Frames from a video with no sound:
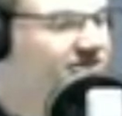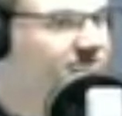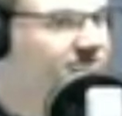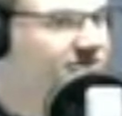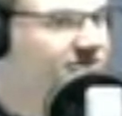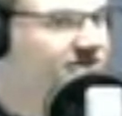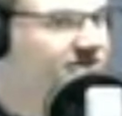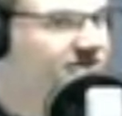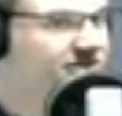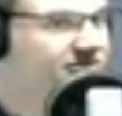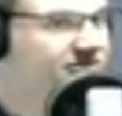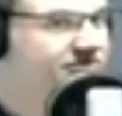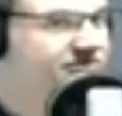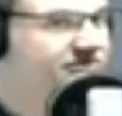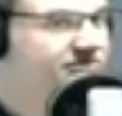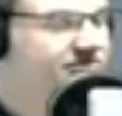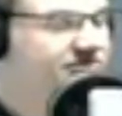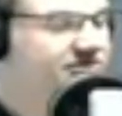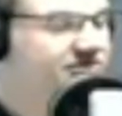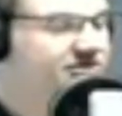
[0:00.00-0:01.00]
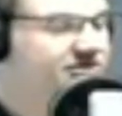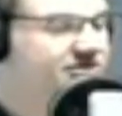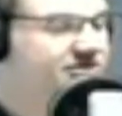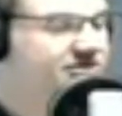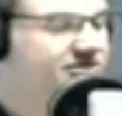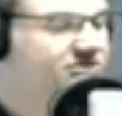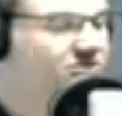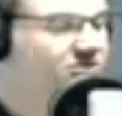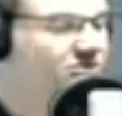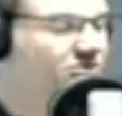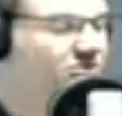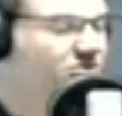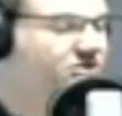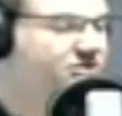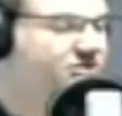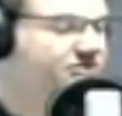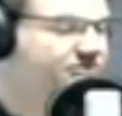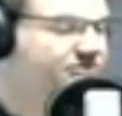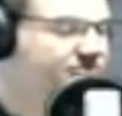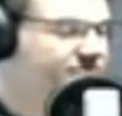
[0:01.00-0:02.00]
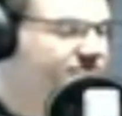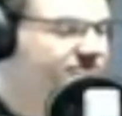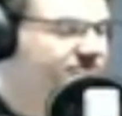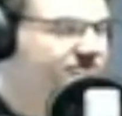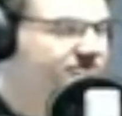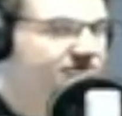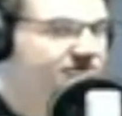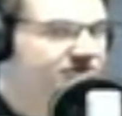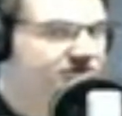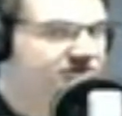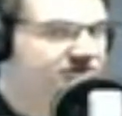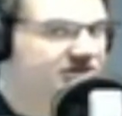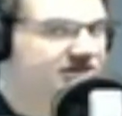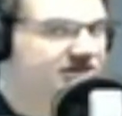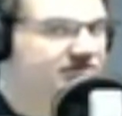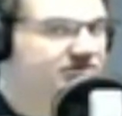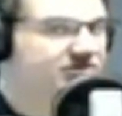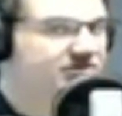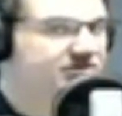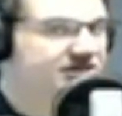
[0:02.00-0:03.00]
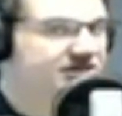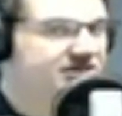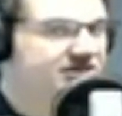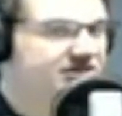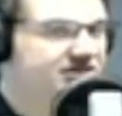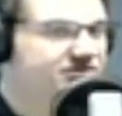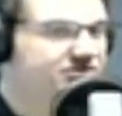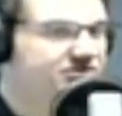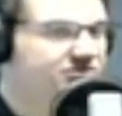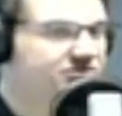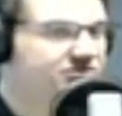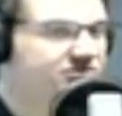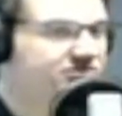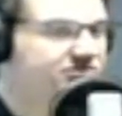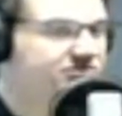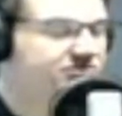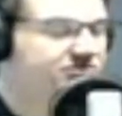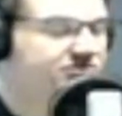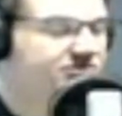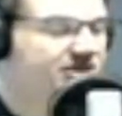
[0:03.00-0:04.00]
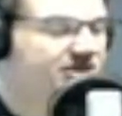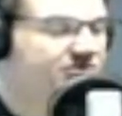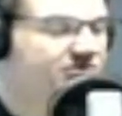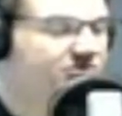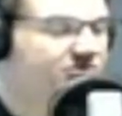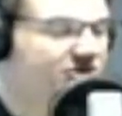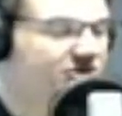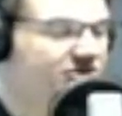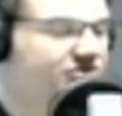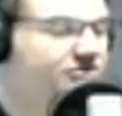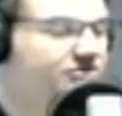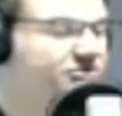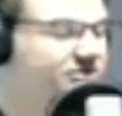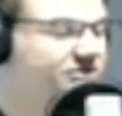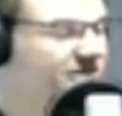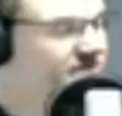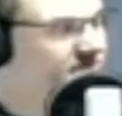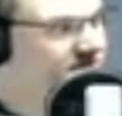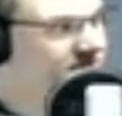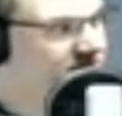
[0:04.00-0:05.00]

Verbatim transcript: of, or you could even question if you want to get rid of